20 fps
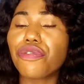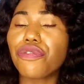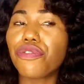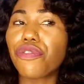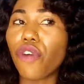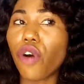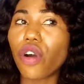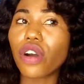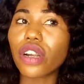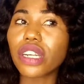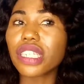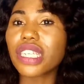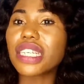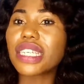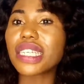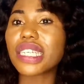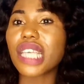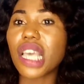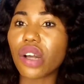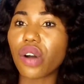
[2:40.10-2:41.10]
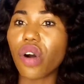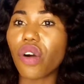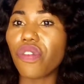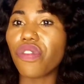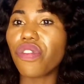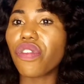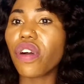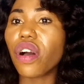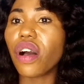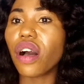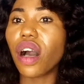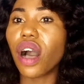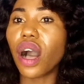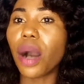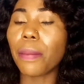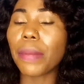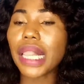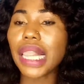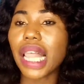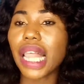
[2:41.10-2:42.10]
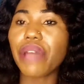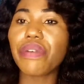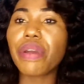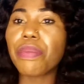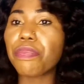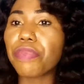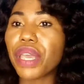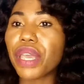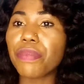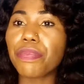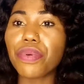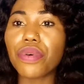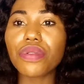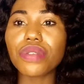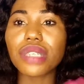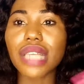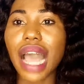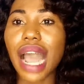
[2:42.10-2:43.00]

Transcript: for the sake of clearing pimples,